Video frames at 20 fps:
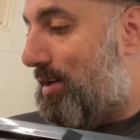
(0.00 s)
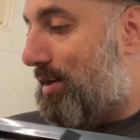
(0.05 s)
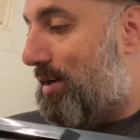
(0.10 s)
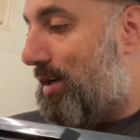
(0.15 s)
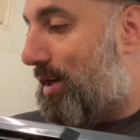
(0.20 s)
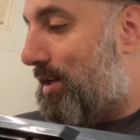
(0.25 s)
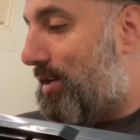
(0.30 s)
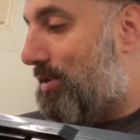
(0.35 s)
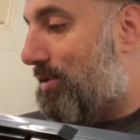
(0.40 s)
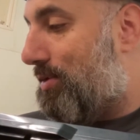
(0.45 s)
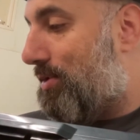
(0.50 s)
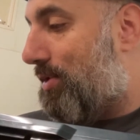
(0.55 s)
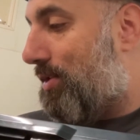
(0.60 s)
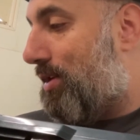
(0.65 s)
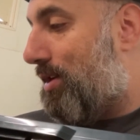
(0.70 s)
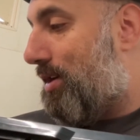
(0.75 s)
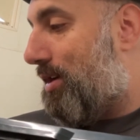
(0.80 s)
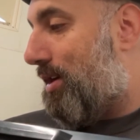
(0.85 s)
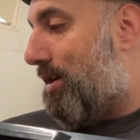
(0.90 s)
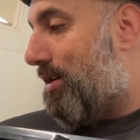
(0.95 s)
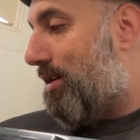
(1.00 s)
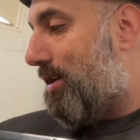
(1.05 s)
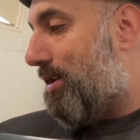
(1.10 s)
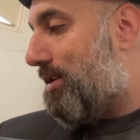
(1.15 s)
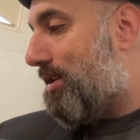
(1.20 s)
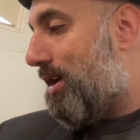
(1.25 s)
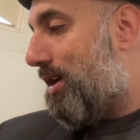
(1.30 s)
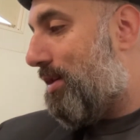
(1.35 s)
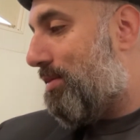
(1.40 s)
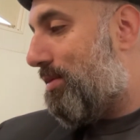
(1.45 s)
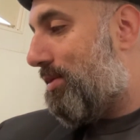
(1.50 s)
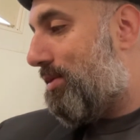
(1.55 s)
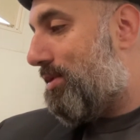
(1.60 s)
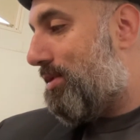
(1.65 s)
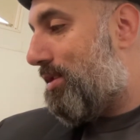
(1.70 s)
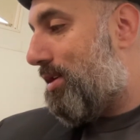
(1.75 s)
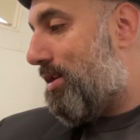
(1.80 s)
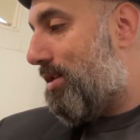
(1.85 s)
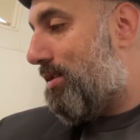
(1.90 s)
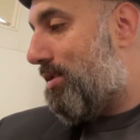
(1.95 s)
I use ordinary table
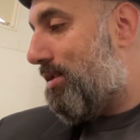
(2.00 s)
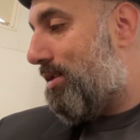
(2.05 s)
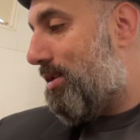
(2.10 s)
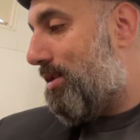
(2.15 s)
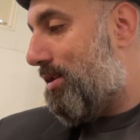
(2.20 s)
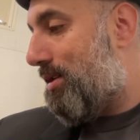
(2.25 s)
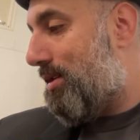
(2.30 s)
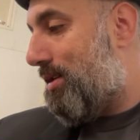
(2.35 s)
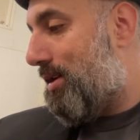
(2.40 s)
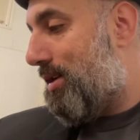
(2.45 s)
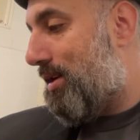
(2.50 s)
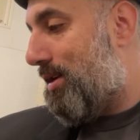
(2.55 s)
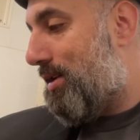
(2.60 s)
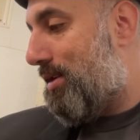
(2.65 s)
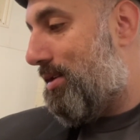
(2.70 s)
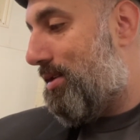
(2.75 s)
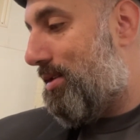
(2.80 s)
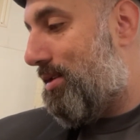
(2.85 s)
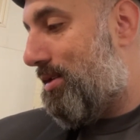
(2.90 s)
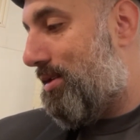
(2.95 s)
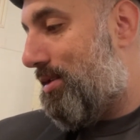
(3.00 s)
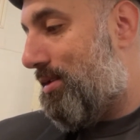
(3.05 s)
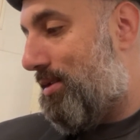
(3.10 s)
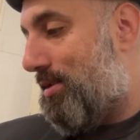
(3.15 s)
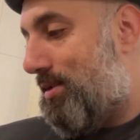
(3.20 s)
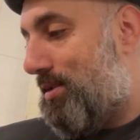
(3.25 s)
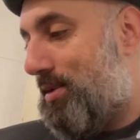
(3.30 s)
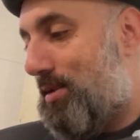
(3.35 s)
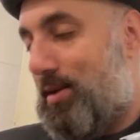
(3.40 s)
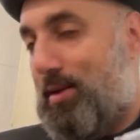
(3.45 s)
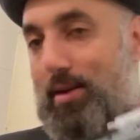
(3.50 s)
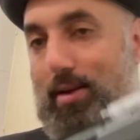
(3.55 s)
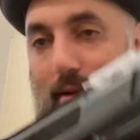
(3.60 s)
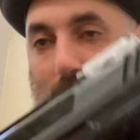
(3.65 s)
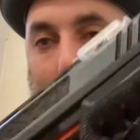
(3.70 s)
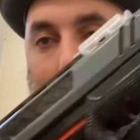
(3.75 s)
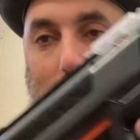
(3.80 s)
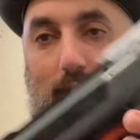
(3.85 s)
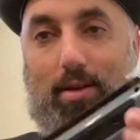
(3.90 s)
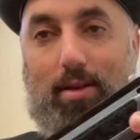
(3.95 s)
salt. And
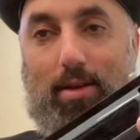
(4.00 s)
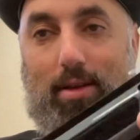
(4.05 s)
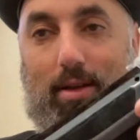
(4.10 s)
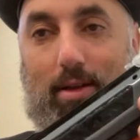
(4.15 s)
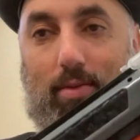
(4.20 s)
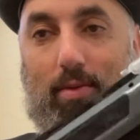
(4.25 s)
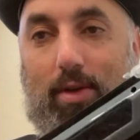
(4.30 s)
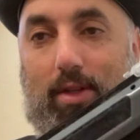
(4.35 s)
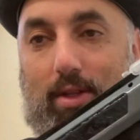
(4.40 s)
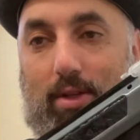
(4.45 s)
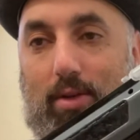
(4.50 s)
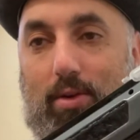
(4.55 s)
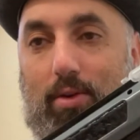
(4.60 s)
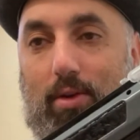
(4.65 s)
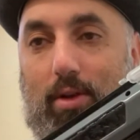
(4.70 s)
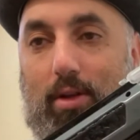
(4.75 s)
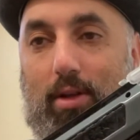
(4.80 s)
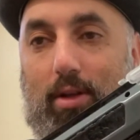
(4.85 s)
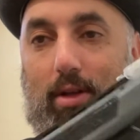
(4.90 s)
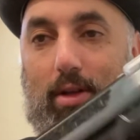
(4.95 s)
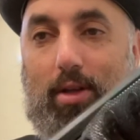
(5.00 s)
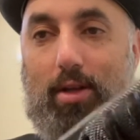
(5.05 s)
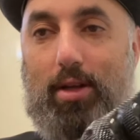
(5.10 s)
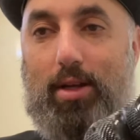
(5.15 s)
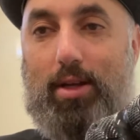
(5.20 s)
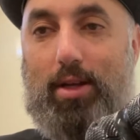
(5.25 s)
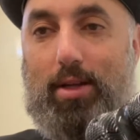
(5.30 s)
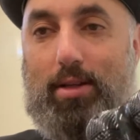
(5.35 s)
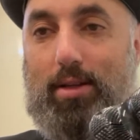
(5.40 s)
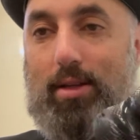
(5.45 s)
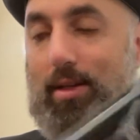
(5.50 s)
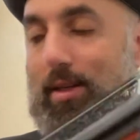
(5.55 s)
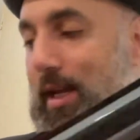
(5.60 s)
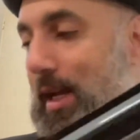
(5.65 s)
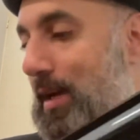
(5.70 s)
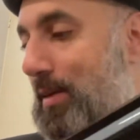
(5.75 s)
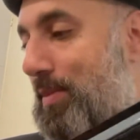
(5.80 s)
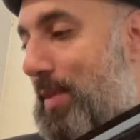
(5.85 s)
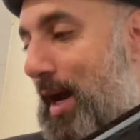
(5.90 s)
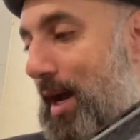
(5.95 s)
what's cool, it doesn't
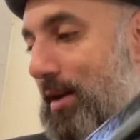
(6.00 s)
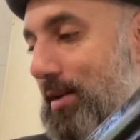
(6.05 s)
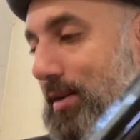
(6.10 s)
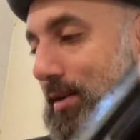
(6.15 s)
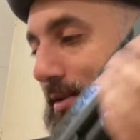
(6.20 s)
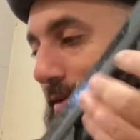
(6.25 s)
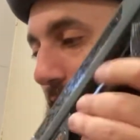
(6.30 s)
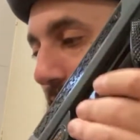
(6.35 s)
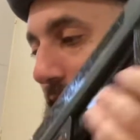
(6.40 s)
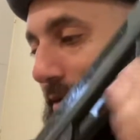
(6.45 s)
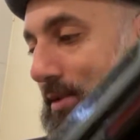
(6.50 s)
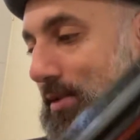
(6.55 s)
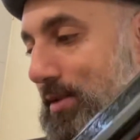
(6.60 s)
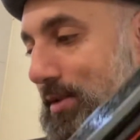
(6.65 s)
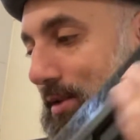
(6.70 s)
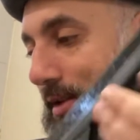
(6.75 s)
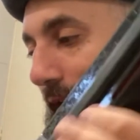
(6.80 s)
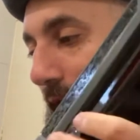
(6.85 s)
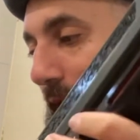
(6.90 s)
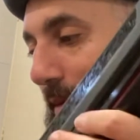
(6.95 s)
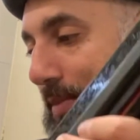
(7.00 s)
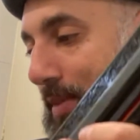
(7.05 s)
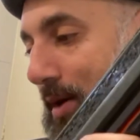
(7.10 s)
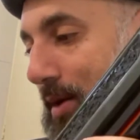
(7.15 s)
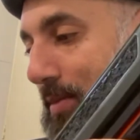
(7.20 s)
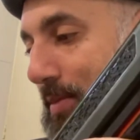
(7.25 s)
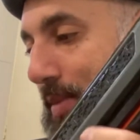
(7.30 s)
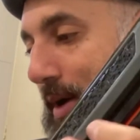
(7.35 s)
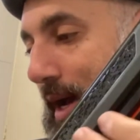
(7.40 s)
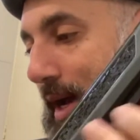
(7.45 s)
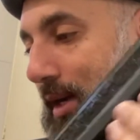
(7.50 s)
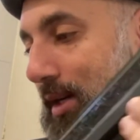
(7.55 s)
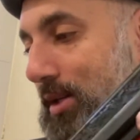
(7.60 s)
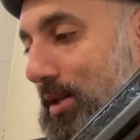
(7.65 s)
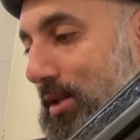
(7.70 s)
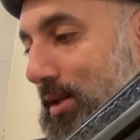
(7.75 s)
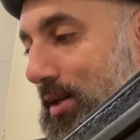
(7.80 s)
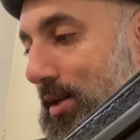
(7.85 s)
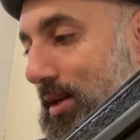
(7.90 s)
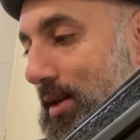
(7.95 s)
take batteries. It's just like a pump
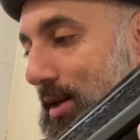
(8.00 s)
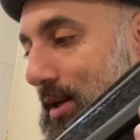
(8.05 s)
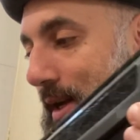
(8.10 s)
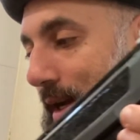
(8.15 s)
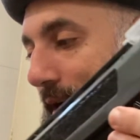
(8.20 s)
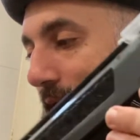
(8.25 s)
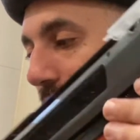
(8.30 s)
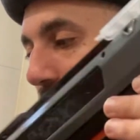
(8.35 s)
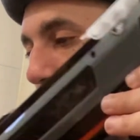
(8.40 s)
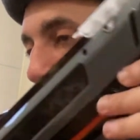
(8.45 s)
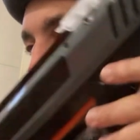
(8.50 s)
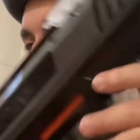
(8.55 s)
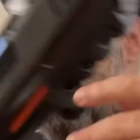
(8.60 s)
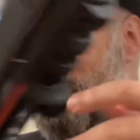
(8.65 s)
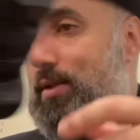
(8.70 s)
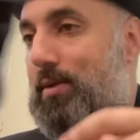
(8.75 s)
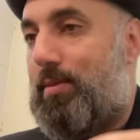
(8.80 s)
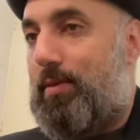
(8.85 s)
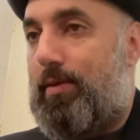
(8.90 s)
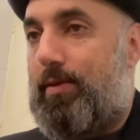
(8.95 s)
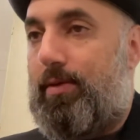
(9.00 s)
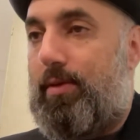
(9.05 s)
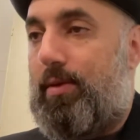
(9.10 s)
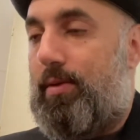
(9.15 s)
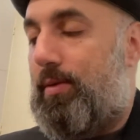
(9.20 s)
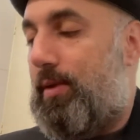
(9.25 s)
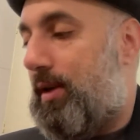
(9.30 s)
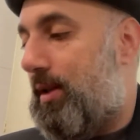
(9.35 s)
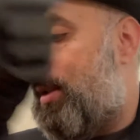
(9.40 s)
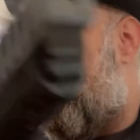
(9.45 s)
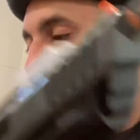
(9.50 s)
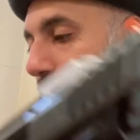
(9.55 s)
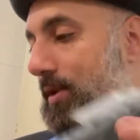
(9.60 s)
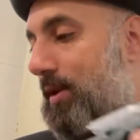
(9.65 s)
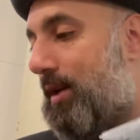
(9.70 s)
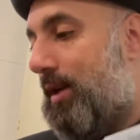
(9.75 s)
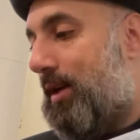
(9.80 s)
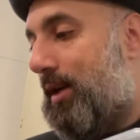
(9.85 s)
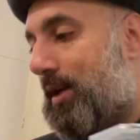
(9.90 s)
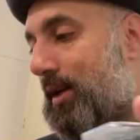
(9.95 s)
action, 80 shots before
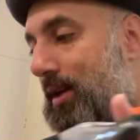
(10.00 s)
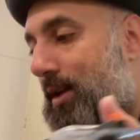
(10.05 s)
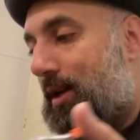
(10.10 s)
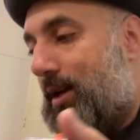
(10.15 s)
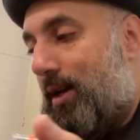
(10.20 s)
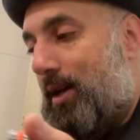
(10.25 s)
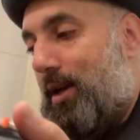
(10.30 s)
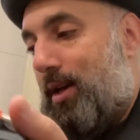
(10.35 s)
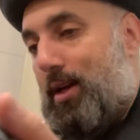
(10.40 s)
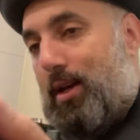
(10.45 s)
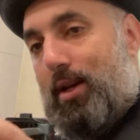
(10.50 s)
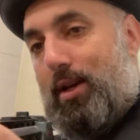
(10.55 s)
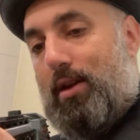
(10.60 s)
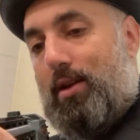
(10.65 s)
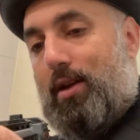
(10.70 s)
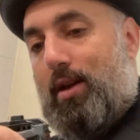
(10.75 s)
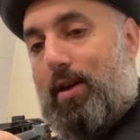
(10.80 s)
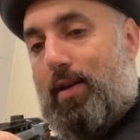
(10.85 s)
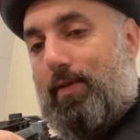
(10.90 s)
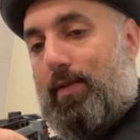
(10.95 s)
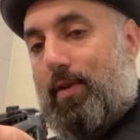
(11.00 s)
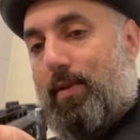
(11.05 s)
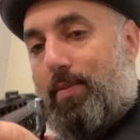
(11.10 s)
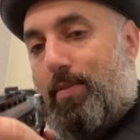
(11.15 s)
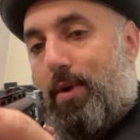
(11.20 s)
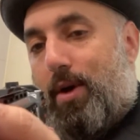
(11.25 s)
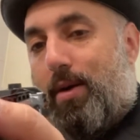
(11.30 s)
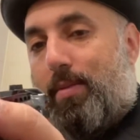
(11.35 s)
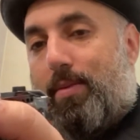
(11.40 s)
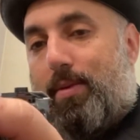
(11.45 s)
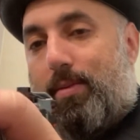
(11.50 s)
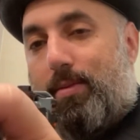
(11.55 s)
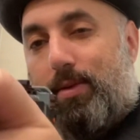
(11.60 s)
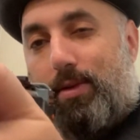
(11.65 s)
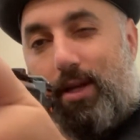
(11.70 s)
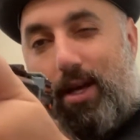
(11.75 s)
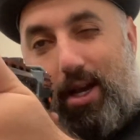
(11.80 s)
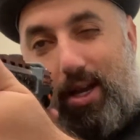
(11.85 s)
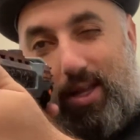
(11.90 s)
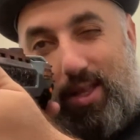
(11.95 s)
reloading, and you have a pop-up
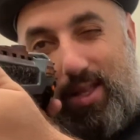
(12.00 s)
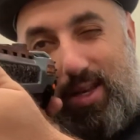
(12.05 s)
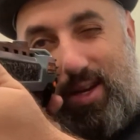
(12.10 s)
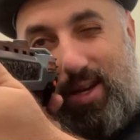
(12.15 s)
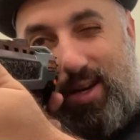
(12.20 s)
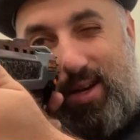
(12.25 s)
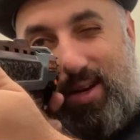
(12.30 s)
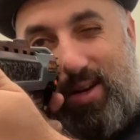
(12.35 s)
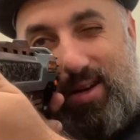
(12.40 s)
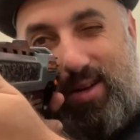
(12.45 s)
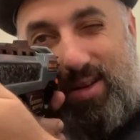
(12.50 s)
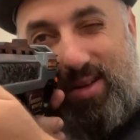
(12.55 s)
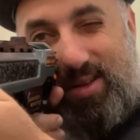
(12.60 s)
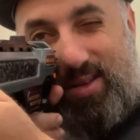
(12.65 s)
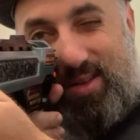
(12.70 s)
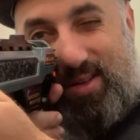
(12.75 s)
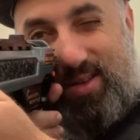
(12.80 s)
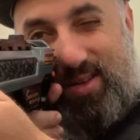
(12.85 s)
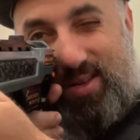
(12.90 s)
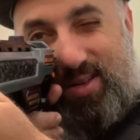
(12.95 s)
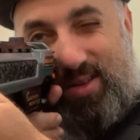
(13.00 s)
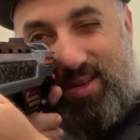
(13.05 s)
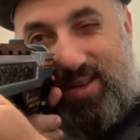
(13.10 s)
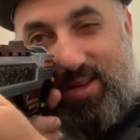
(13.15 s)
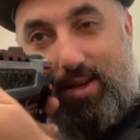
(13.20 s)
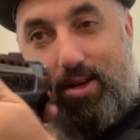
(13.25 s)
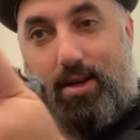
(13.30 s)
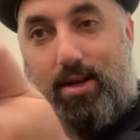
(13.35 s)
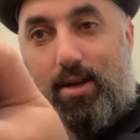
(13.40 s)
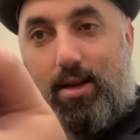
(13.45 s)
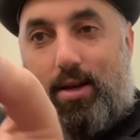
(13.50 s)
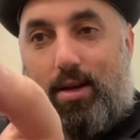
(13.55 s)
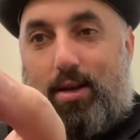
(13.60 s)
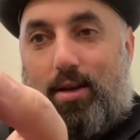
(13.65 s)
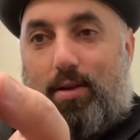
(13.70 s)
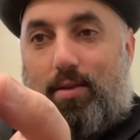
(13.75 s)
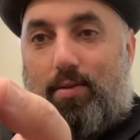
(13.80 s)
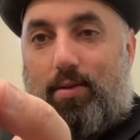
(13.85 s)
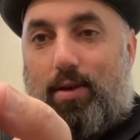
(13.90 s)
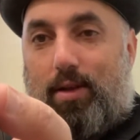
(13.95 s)
sight there.
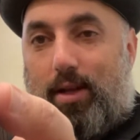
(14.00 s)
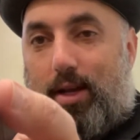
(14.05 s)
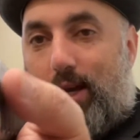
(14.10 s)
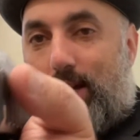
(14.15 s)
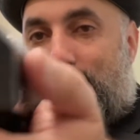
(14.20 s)
Really, I